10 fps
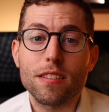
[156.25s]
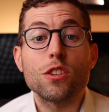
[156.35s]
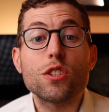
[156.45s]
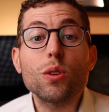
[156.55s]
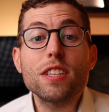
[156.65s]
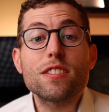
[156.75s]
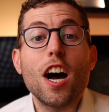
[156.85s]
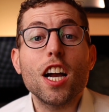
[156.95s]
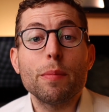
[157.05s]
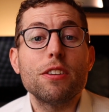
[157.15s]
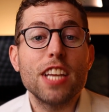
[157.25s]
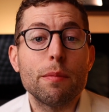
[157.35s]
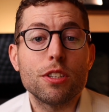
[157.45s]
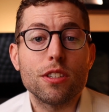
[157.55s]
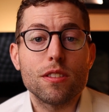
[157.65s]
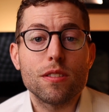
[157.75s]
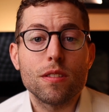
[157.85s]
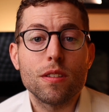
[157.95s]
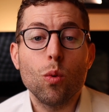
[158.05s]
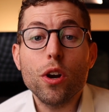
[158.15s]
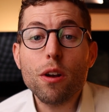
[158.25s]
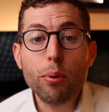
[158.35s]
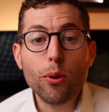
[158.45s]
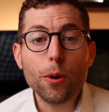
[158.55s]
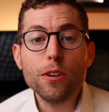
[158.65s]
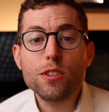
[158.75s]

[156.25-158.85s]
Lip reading: So let's talk about damages. When an employer